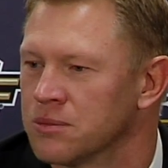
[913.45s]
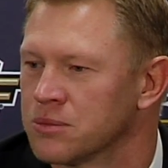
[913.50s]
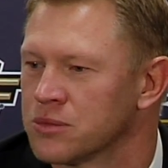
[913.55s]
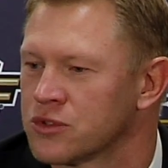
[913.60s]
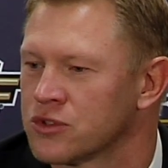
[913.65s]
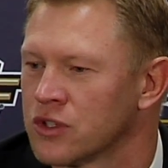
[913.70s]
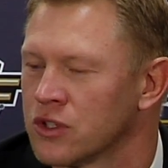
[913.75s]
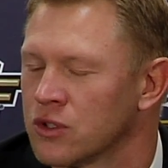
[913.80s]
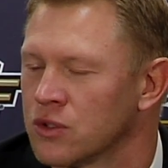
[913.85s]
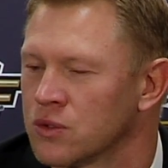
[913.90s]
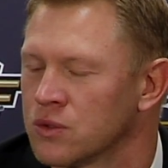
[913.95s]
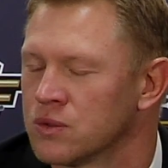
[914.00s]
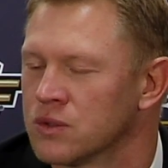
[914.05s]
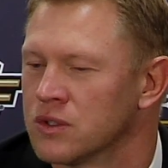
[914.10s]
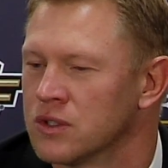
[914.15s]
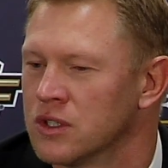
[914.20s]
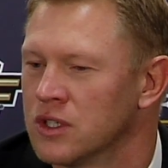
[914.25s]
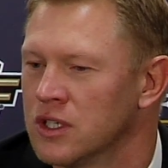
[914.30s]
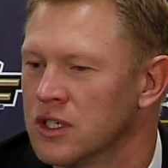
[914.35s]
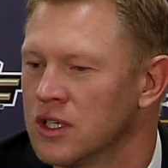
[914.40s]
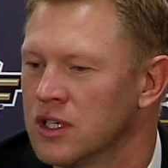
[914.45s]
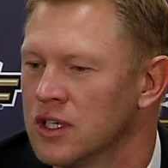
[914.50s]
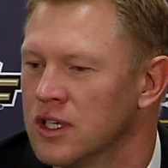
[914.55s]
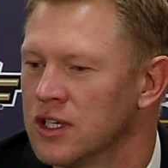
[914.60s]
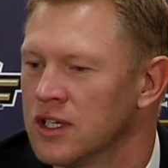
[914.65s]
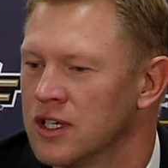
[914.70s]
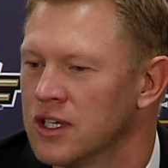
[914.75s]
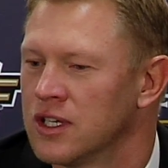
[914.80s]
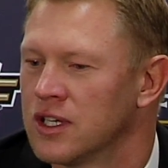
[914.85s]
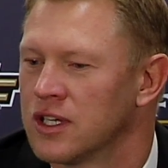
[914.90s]
So
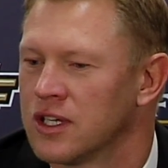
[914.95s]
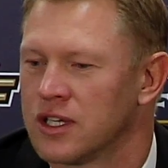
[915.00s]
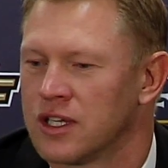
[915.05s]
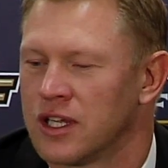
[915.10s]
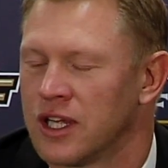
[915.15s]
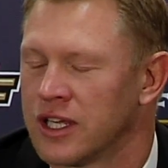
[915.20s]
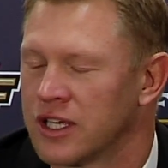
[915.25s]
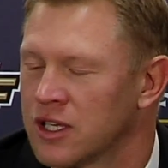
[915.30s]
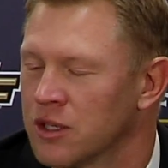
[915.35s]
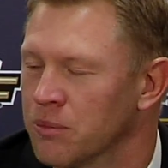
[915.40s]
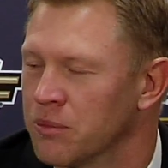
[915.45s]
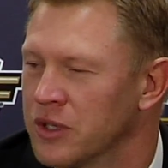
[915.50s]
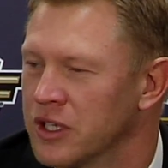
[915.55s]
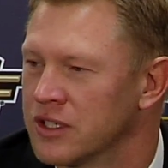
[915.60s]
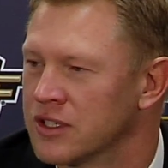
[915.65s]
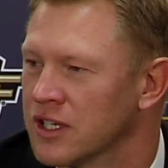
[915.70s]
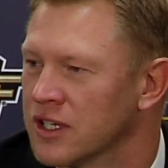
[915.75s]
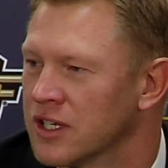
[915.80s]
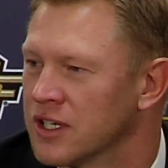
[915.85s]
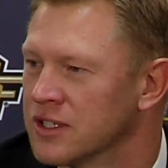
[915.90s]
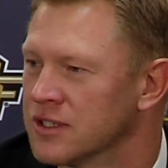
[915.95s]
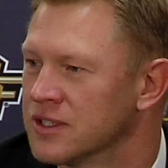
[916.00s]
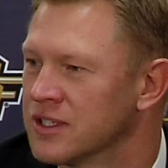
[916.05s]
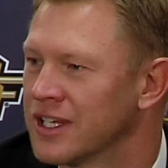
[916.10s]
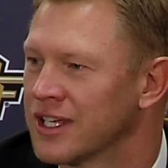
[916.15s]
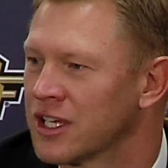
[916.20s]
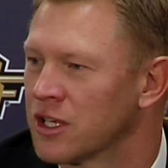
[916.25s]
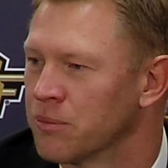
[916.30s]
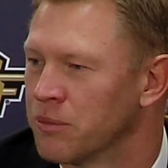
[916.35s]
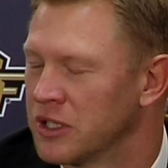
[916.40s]
it can be done.
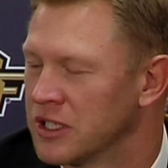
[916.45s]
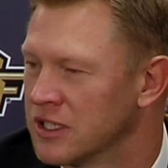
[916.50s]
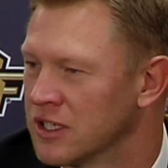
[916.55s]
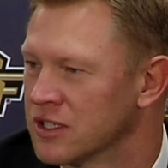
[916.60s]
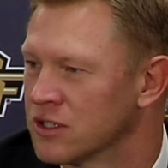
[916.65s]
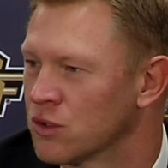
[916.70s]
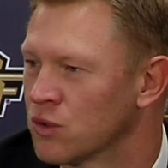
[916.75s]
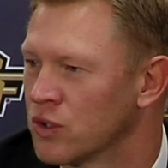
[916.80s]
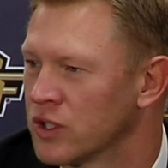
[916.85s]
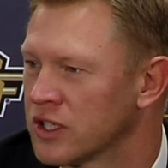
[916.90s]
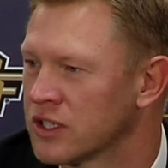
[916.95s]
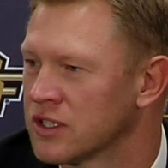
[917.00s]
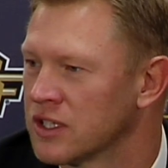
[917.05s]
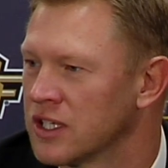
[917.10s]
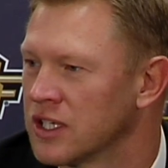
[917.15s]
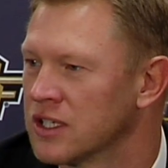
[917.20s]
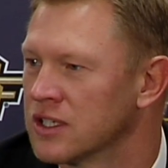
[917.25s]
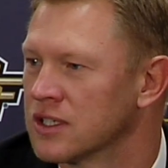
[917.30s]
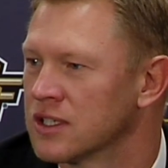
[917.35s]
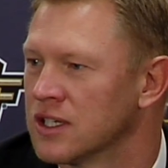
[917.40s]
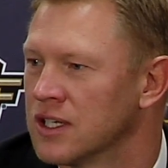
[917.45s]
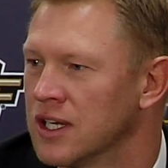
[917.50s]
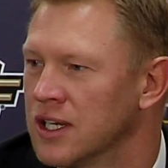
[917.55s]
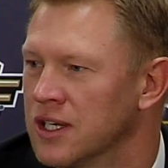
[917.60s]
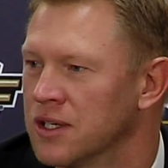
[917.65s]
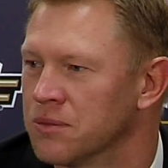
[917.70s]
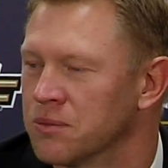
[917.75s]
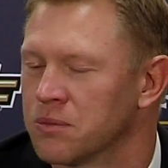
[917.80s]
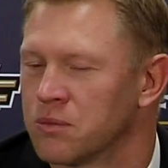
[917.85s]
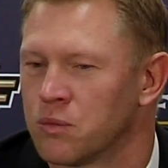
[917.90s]
It can be done quickly.
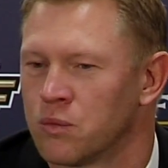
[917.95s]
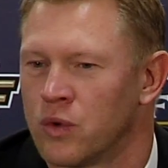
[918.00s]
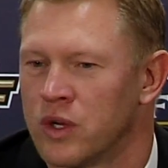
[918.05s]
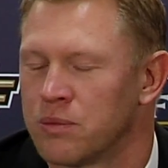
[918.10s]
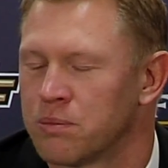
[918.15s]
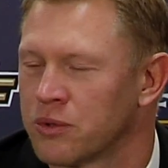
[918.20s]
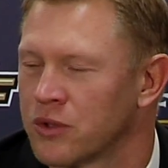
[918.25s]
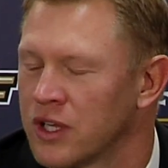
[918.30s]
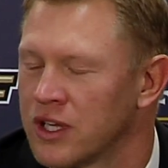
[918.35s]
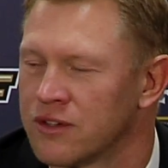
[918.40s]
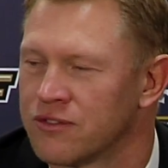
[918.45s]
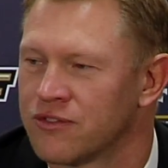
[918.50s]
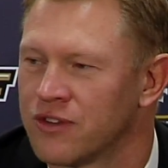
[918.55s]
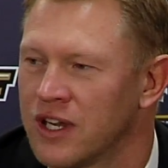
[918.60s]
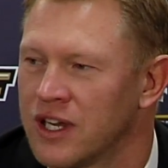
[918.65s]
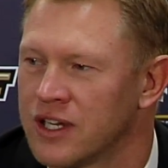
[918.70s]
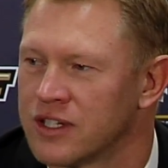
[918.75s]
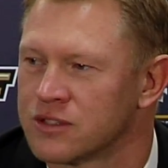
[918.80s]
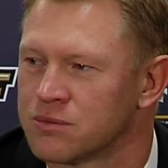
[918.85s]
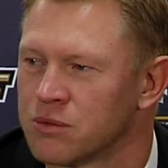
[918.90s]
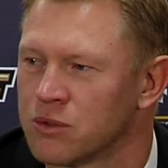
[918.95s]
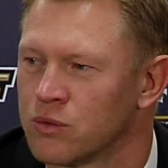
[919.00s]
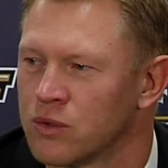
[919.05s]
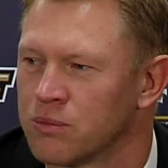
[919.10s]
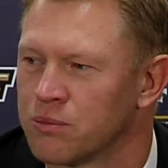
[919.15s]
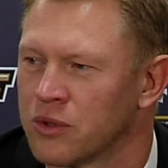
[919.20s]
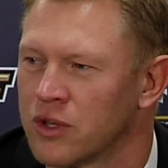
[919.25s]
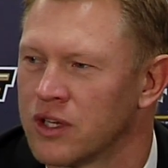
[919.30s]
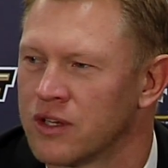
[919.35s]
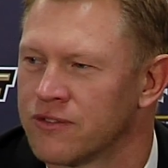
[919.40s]
We play fast, but
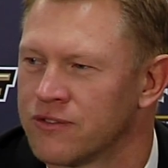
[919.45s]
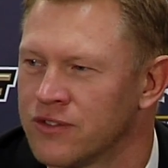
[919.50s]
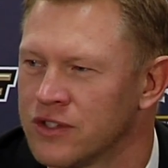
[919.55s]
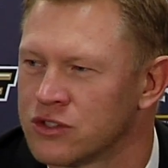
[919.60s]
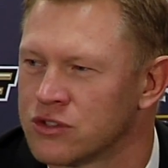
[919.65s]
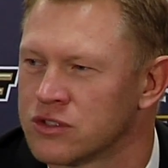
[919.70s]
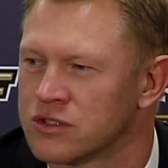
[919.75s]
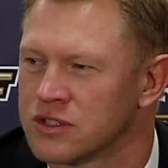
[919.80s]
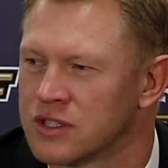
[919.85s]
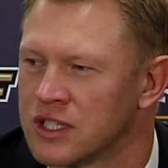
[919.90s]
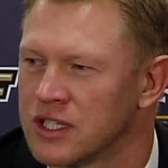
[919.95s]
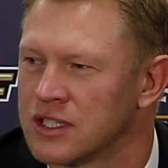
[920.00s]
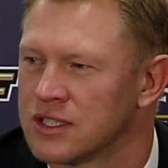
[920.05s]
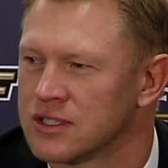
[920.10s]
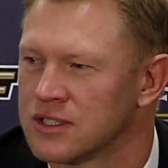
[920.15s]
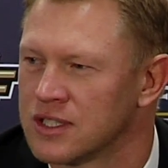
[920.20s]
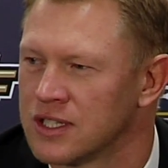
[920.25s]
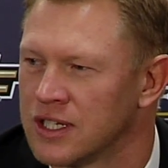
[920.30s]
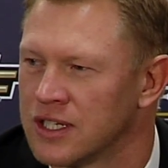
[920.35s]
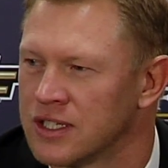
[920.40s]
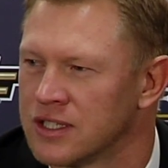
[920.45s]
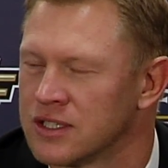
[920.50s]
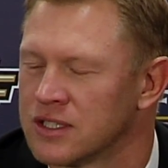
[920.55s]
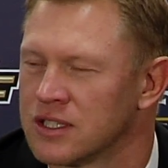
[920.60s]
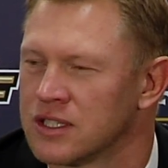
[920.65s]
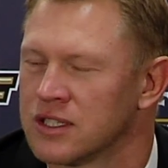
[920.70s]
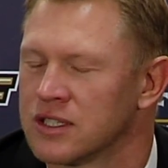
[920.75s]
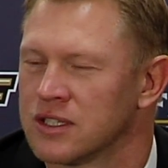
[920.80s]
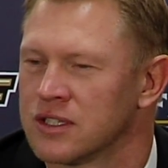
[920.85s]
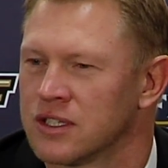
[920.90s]
we play efficiently,
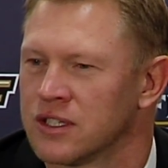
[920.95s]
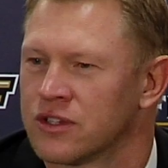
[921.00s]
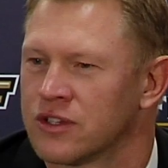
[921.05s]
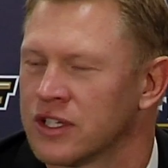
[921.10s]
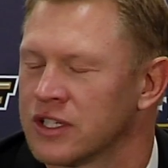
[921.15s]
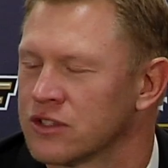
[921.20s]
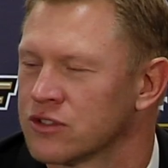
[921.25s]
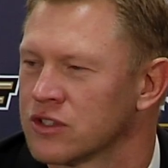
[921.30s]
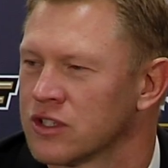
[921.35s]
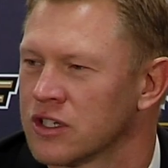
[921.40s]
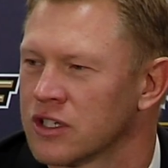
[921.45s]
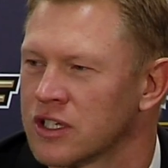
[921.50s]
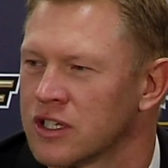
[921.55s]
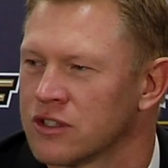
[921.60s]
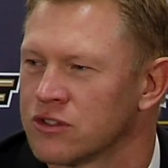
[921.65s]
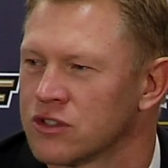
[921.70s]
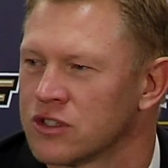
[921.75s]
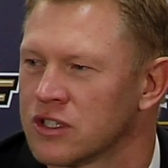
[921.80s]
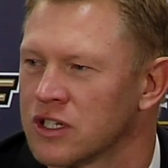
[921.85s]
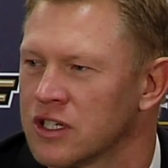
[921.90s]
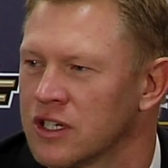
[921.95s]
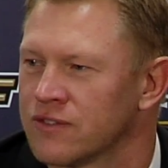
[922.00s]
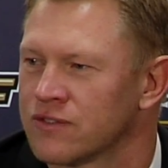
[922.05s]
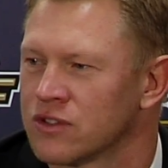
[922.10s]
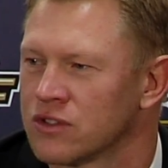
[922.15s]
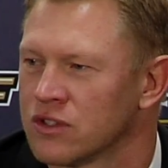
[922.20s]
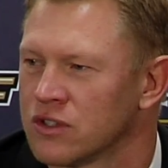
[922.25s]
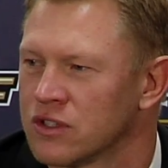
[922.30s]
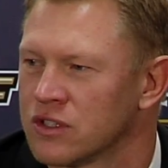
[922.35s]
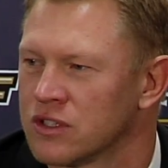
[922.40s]
and the things that our kids are going to have
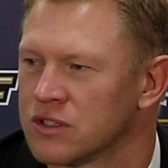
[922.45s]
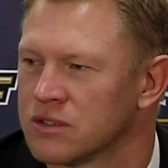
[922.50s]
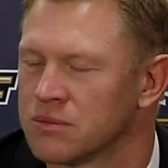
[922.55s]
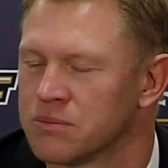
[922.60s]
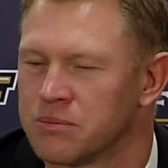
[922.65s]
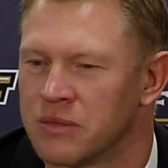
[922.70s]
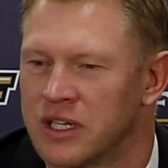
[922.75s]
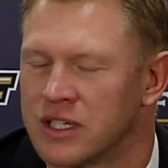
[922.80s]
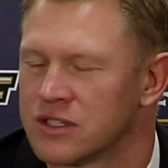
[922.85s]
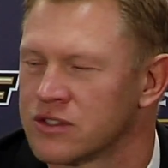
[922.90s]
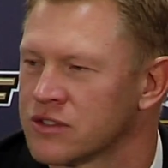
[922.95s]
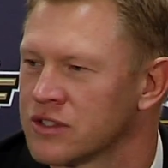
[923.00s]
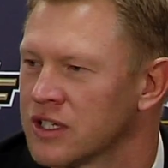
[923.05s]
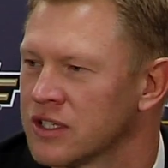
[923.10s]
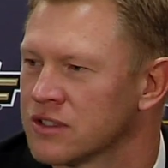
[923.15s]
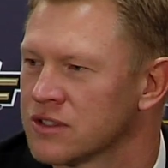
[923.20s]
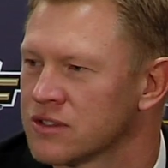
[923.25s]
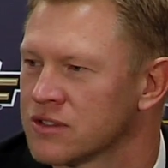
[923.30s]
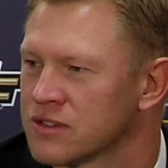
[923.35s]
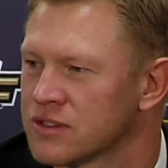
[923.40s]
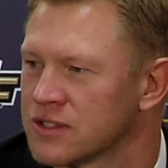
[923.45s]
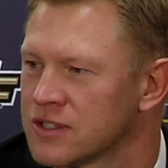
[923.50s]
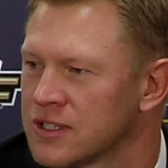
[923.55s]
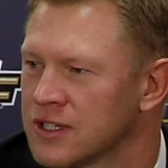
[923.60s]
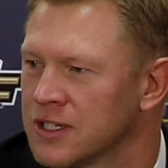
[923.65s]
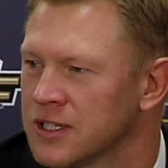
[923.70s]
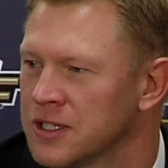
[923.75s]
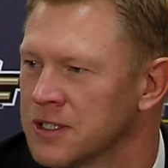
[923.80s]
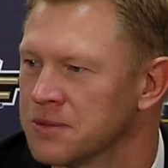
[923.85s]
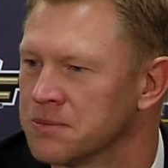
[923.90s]
to learn make sense,
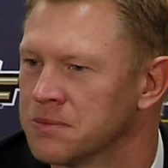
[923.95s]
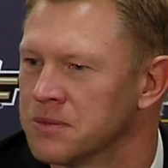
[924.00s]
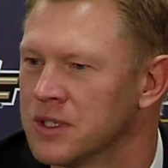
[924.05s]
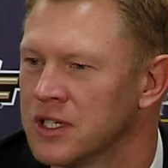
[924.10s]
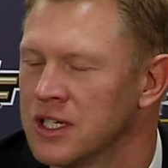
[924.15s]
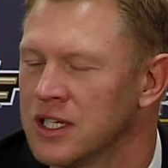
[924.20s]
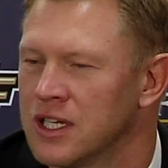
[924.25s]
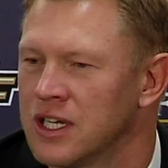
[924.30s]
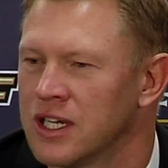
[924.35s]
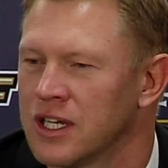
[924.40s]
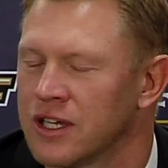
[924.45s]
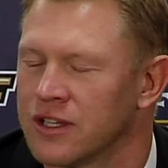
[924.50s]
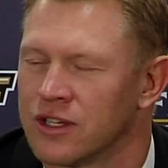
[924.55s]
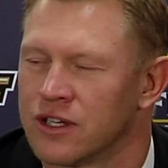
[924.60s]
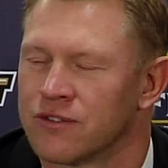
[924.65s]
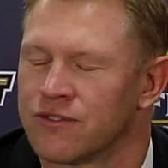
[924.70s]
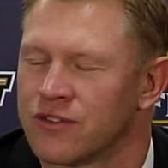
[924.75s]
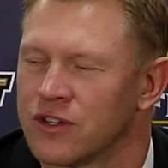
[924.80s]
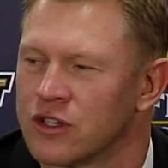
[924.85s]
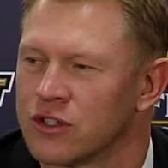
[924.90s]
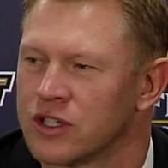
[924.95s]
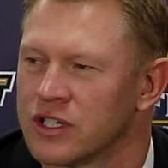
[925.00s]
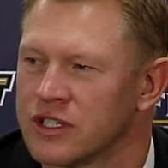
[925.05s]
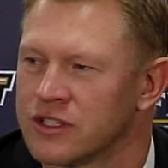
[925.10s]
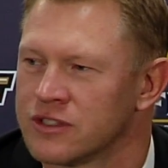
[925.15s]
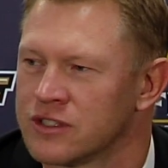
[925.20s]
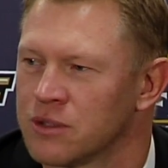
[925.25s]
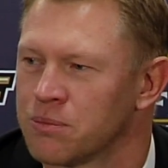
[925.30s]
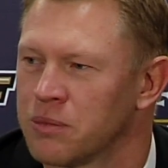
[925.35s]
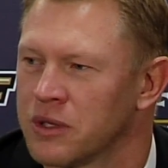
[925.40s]
and they're fairly
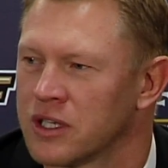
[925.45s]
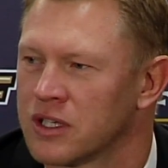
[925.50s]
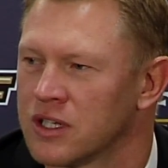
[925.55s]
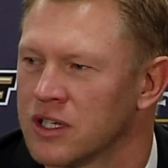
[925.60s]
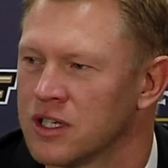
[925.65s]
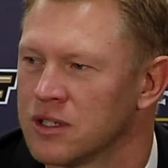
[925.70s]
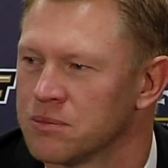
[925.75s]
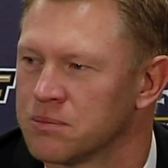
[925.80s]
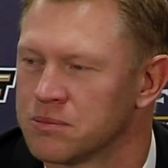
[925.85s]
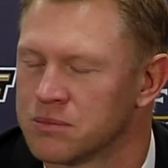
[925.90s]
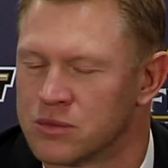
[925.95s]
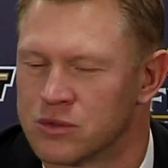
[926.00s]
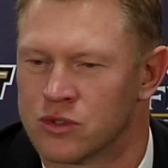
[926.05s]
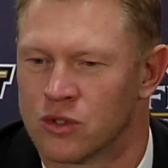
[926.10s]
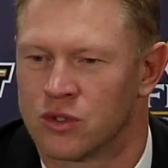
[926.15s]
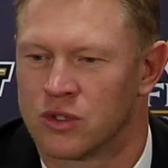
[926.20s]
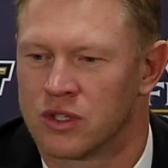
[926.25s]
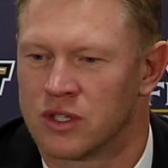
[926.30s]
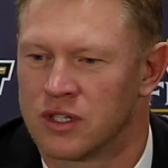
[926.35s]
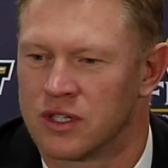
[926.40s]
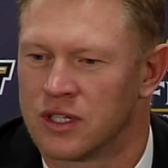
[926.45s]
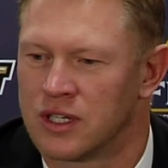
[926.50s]
easy to pick up. So